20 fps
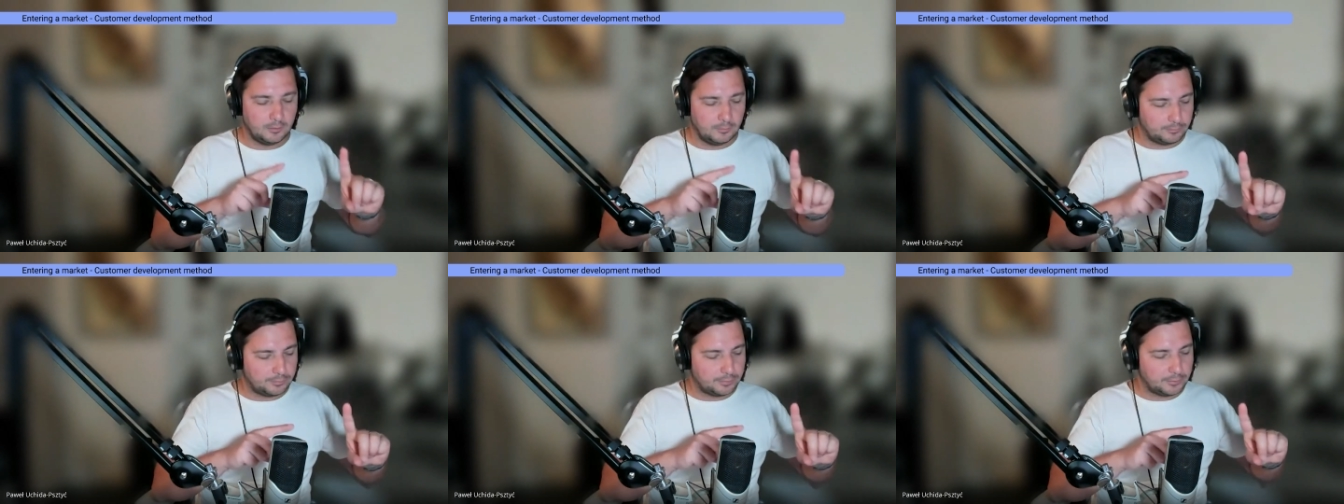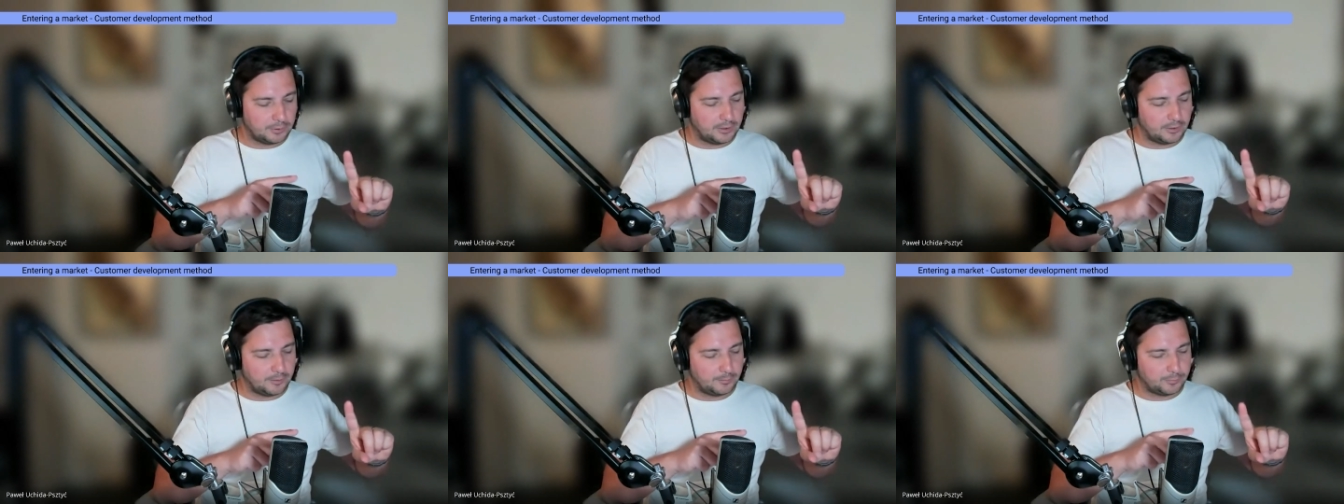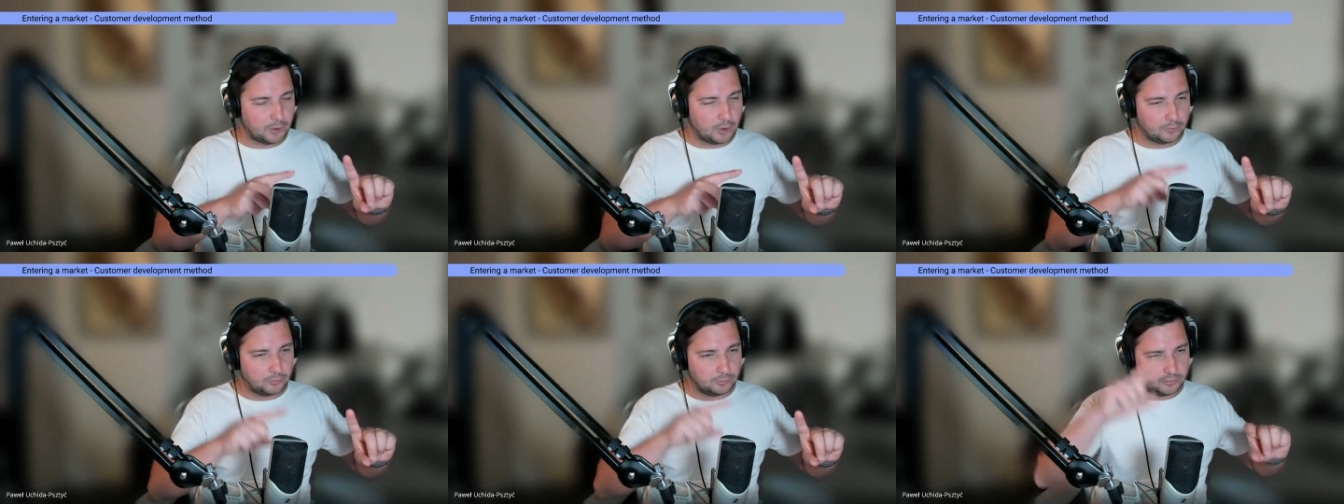
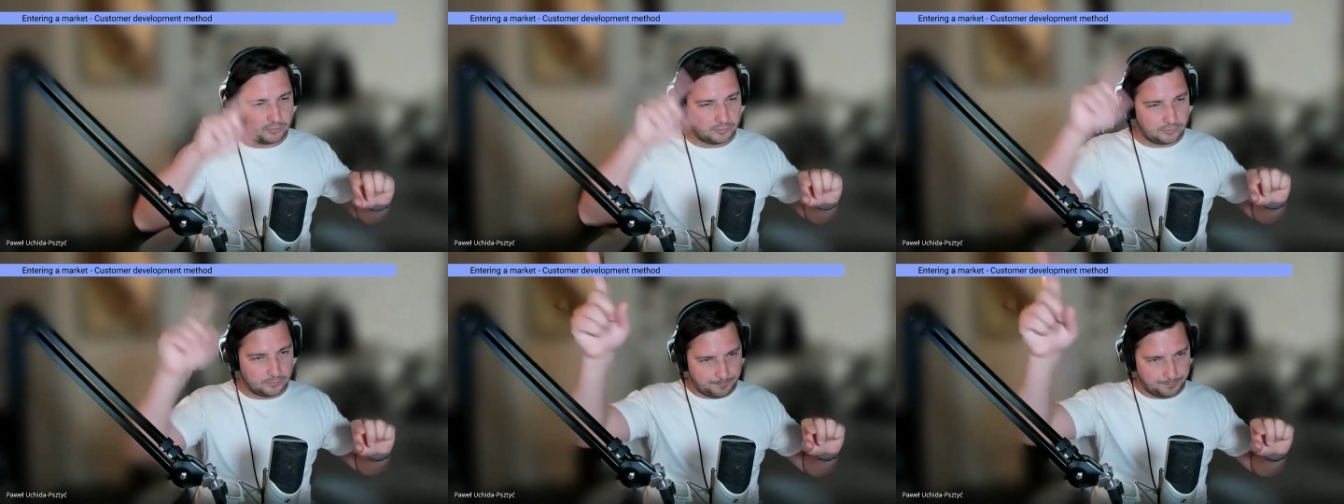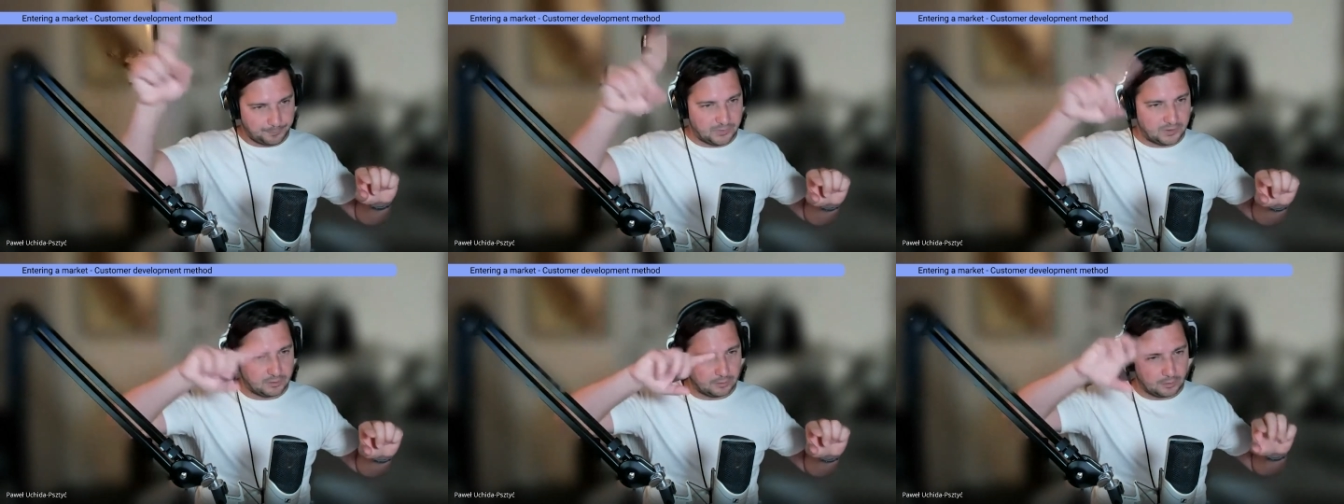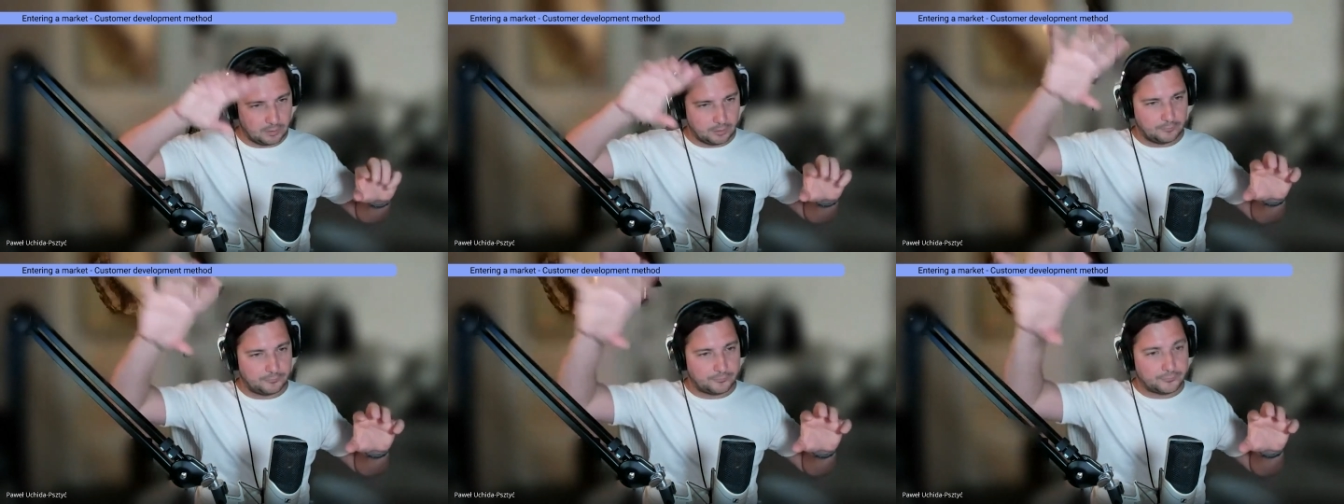
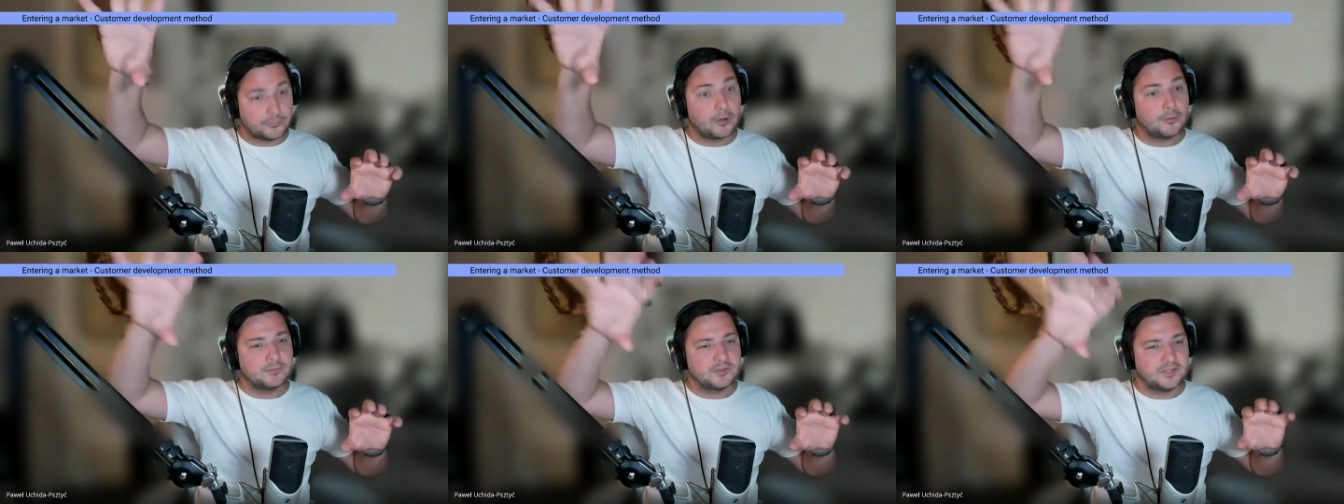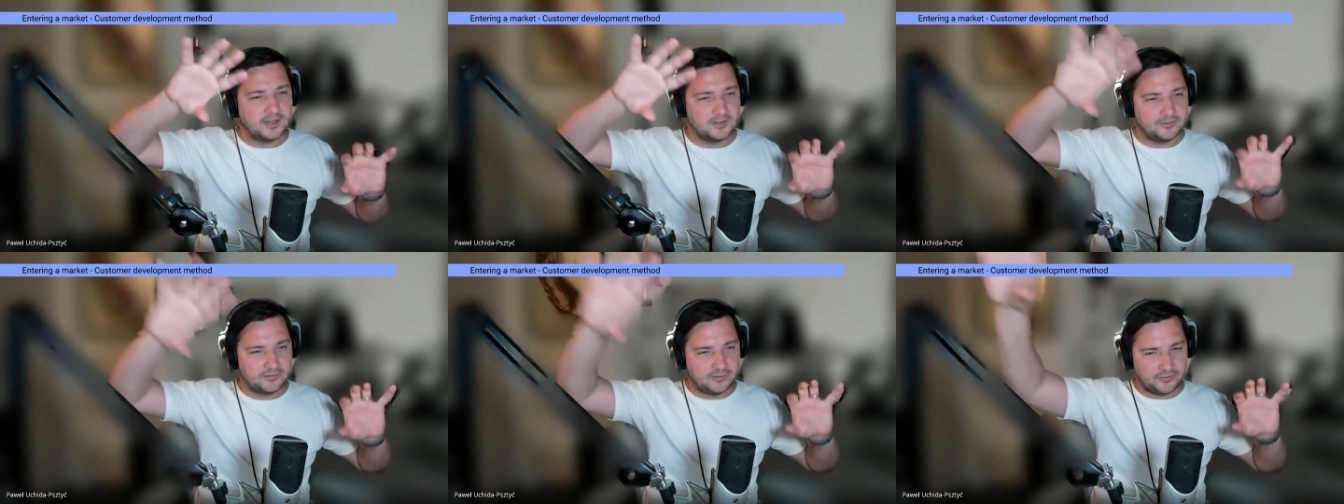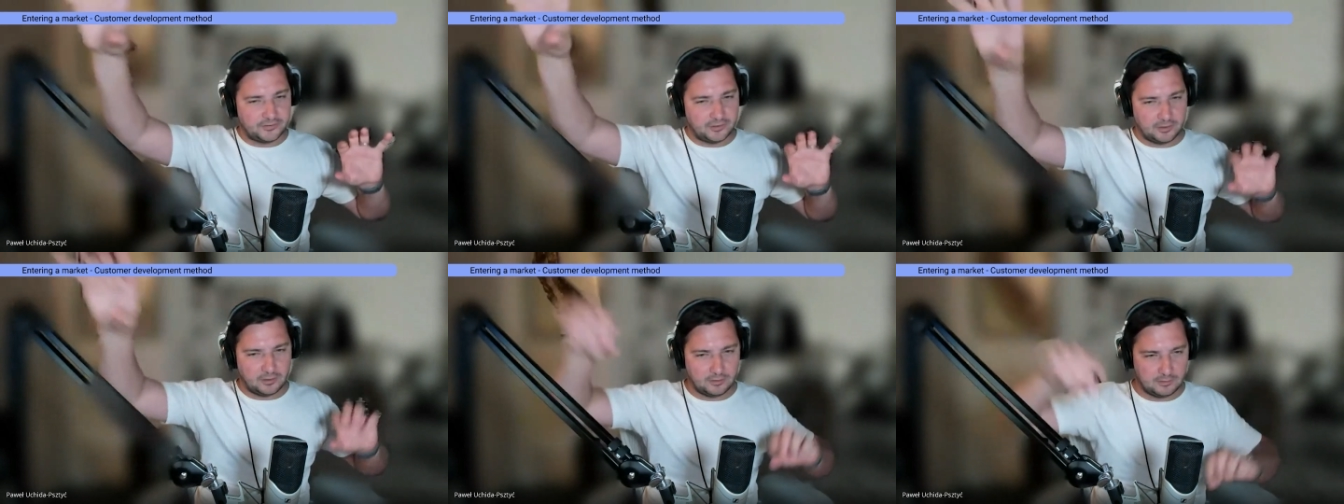from the
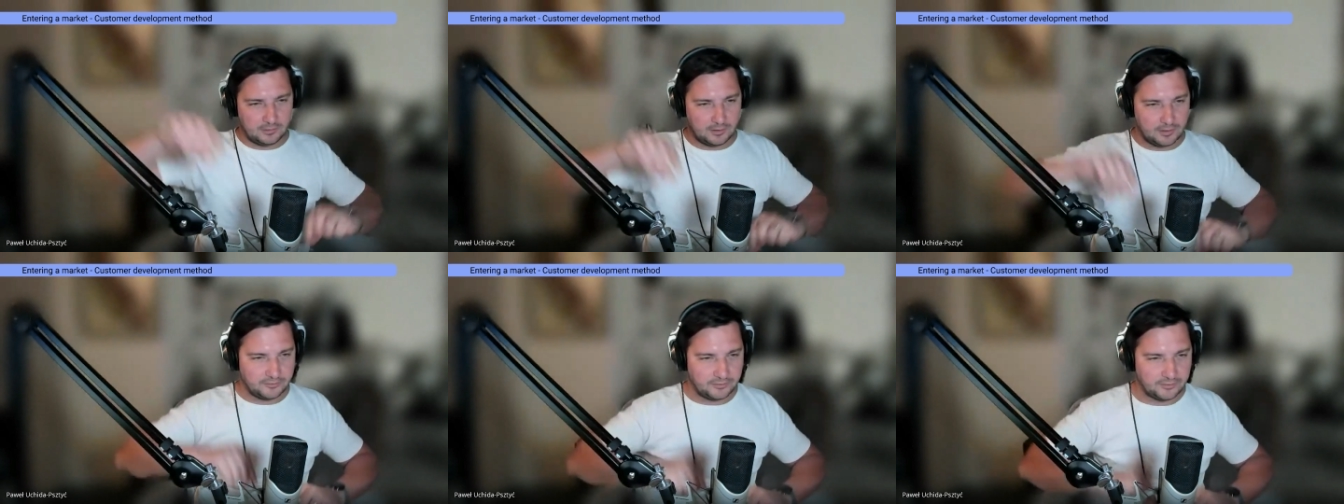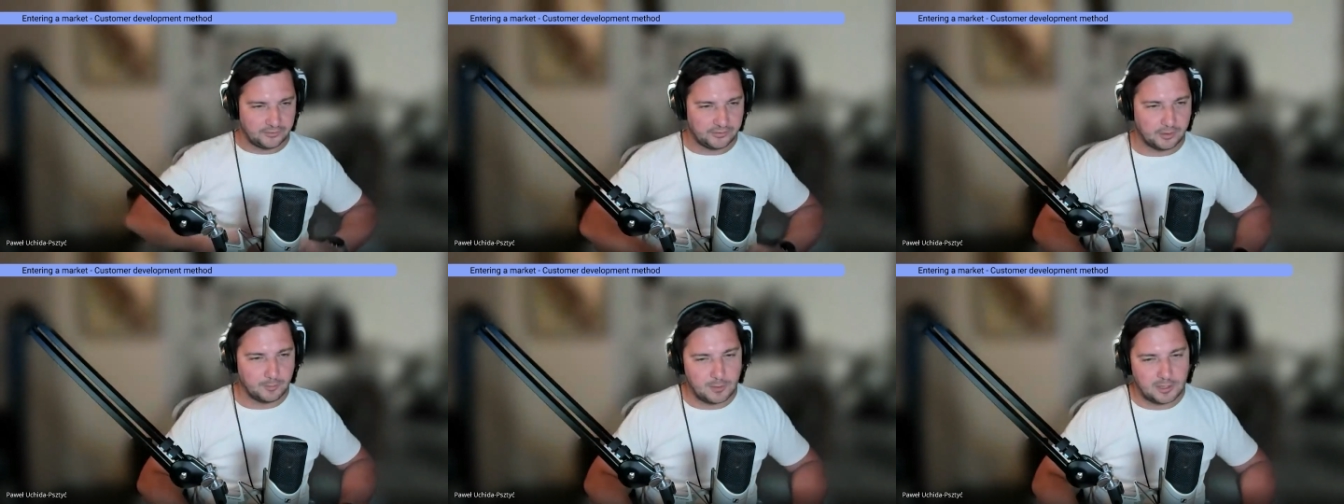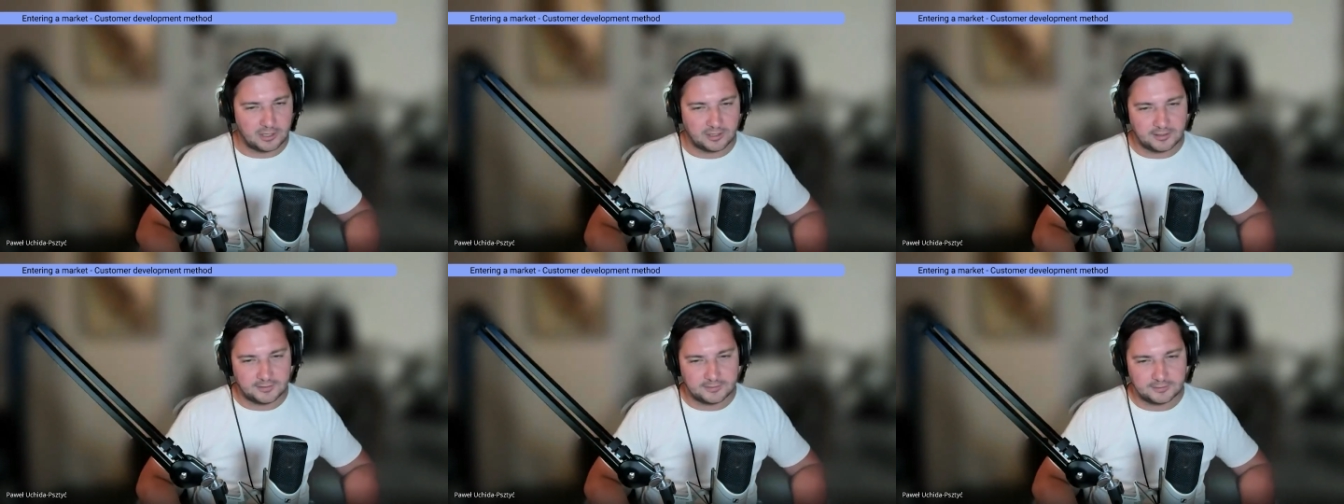existing
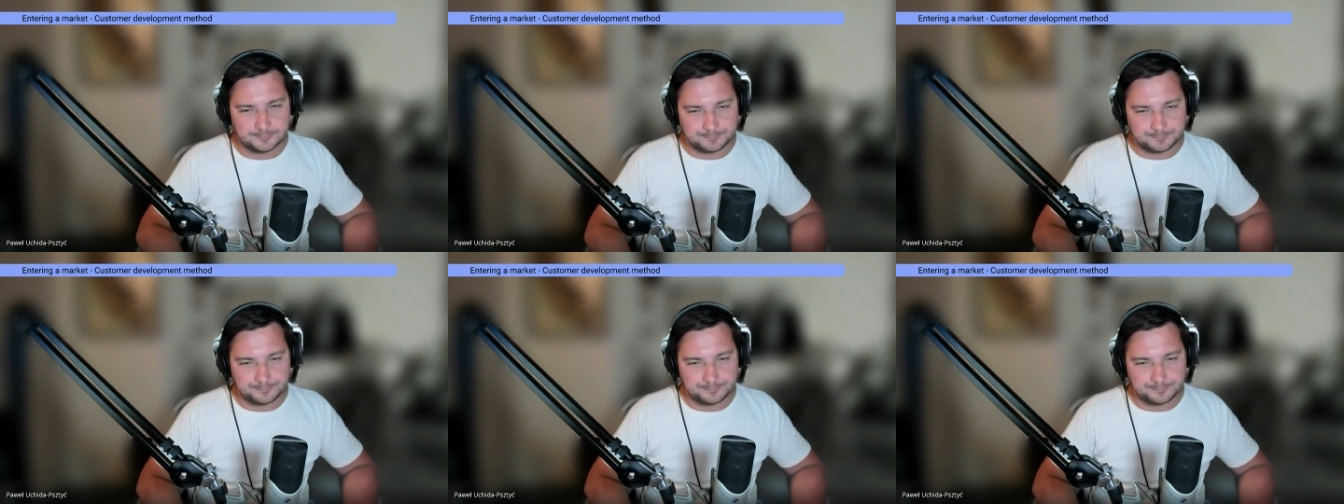market.